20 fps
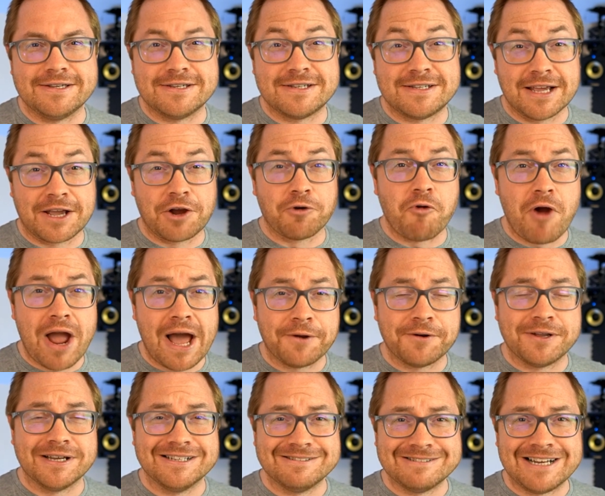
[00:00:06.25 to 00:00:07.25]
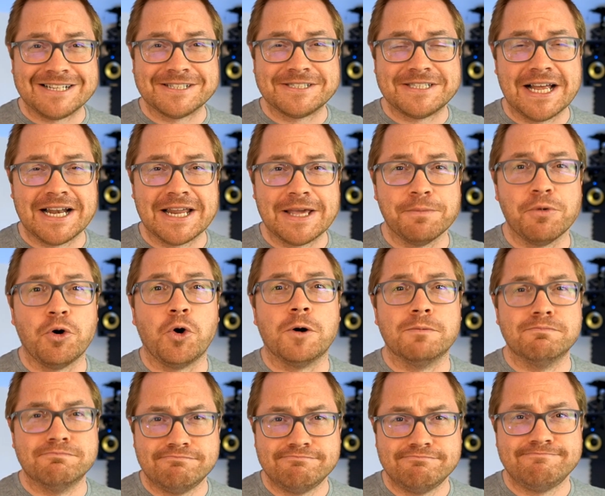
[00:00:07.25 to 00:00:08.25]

Stick around and I'll tell you more.